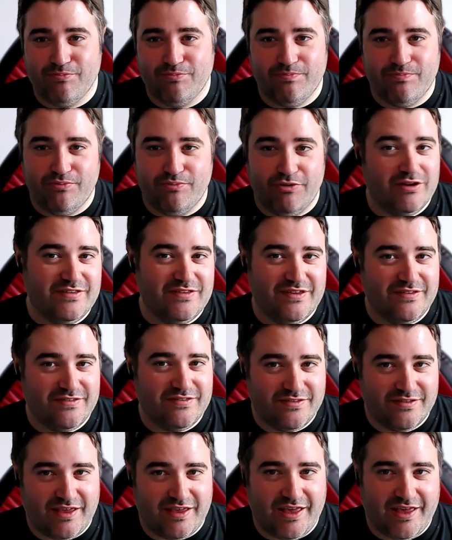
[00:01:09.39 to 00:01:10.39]
apprentice
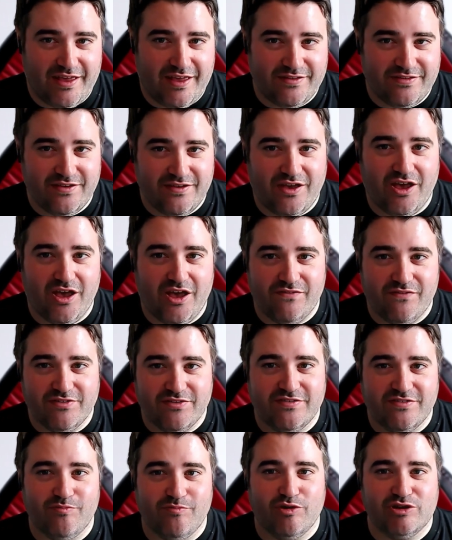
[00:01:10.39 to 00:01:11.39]
to Urban
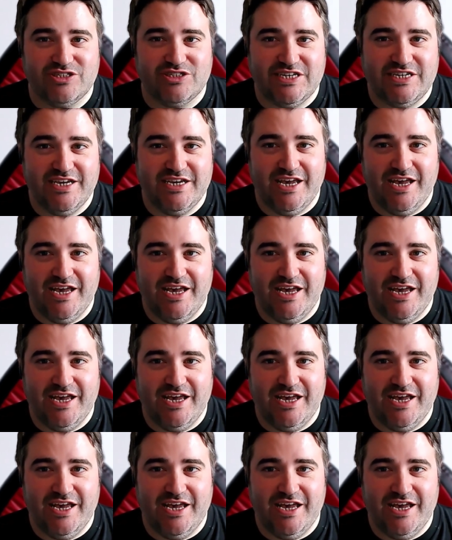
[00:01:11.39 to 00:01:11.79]
Samoji,